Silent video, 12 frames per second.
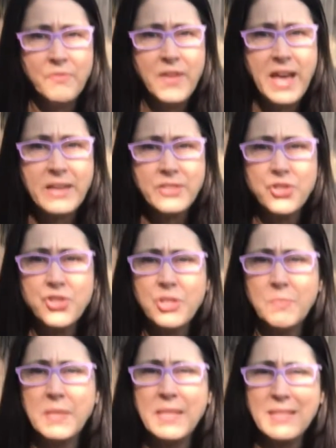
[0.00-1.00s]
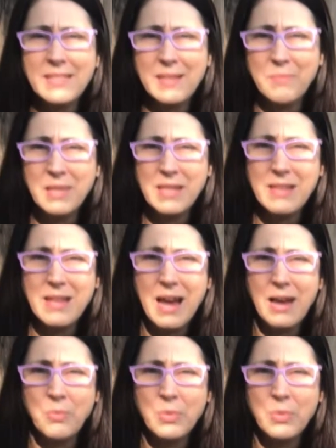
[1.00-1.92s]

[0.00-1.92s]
fast shipping is something that I